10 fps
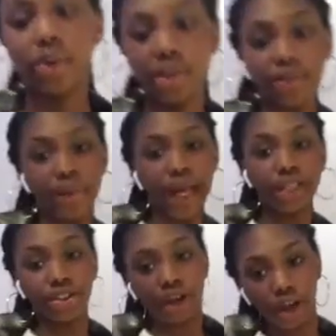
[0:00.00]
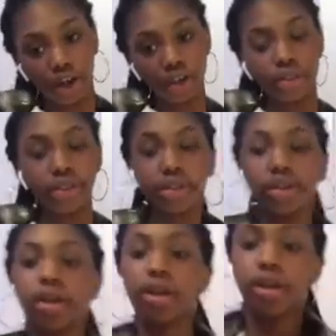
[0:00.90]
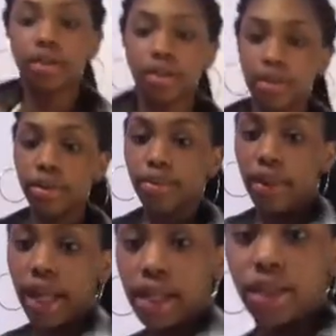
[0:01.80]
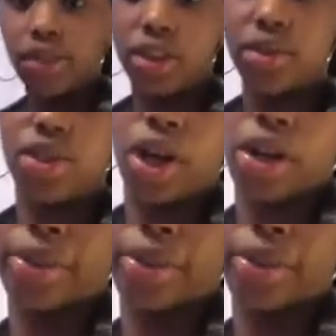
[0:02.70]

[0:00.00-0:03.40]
the black joggers, black loose jogger